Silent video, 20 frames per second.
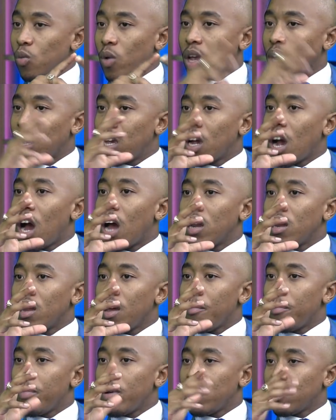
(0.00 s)
Working under
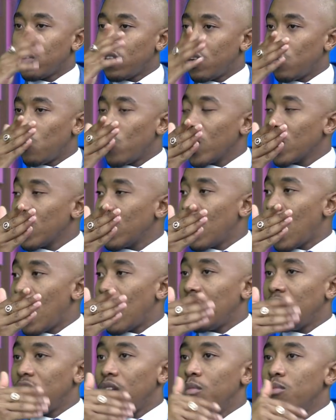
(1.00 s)
a person, working
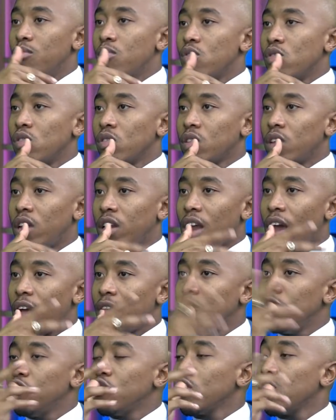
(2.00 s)
under a boss, and
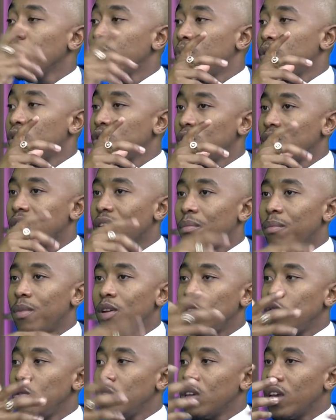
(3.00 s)
having to report to someone,
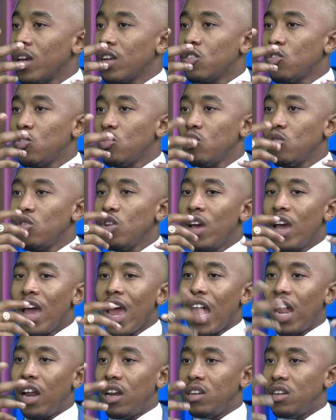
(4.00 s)
you get to
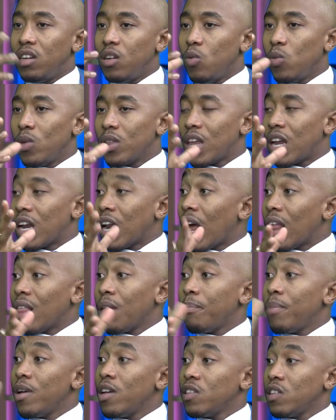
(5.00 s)
and deal with another
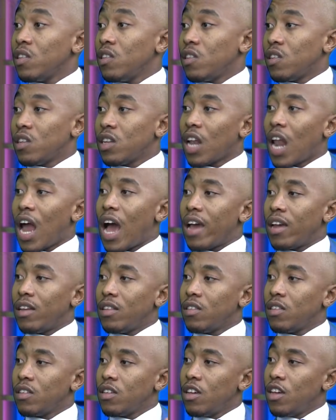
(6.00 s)
person's
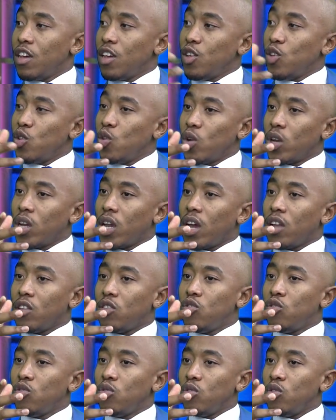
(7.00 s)
clients. You get
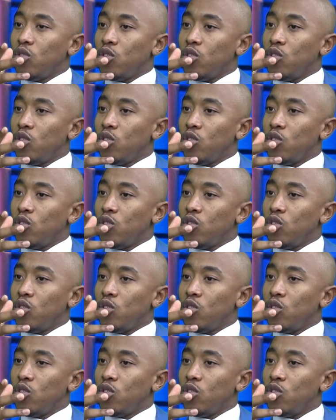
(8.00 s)
to,